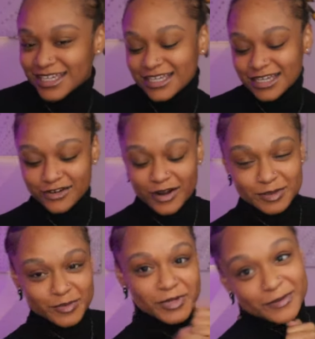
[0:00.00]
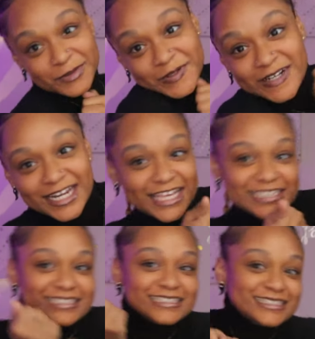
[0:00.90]
then grab some popcorn
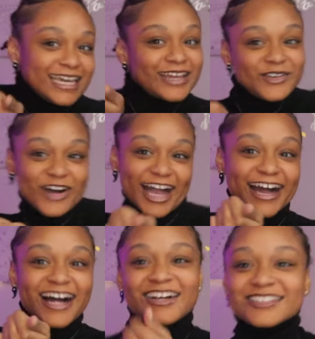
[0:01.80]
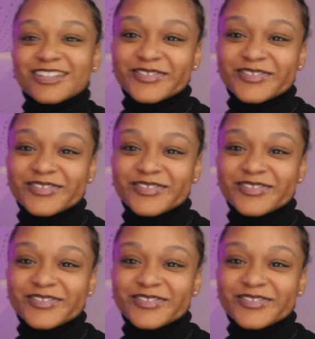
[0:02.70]
and stay a while.